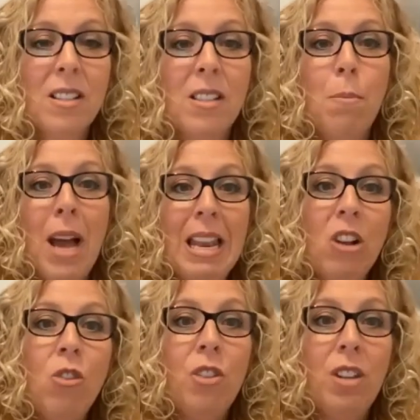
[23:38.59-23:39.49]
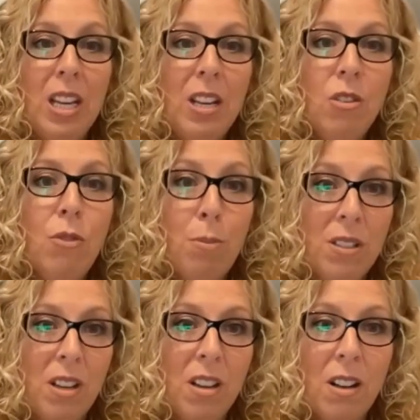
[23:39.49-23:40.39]
depending on the need of the
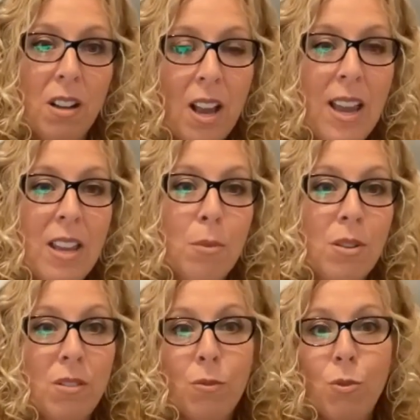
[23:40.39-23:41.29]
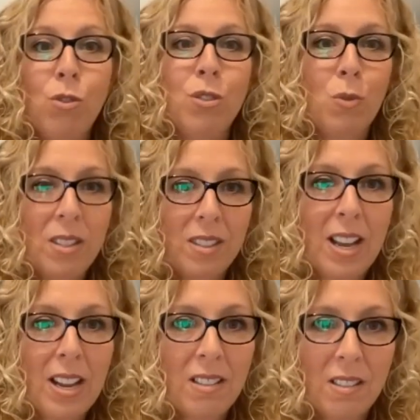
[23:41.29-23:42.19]
particular client, because of course one
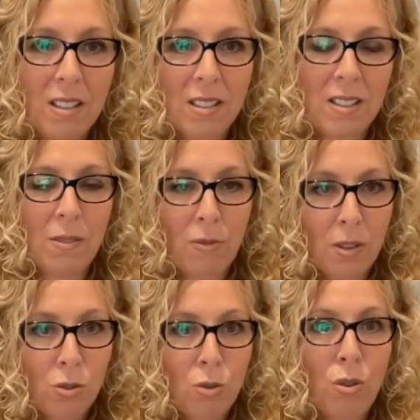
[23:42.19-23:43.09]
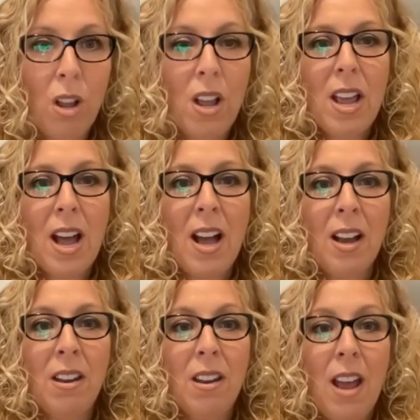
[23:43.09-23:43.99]
size doesn't fit all
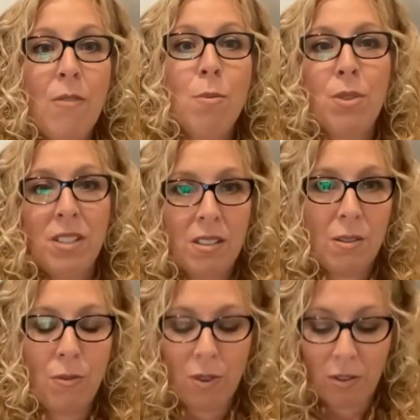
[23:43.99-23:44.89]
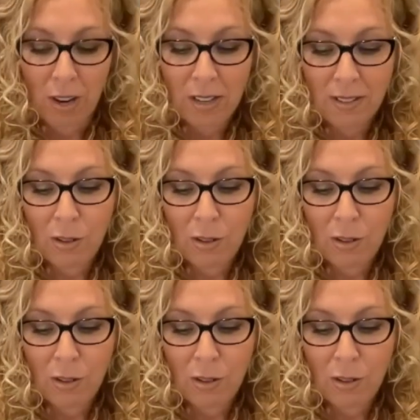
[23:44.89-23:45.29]
and everybody's different, right?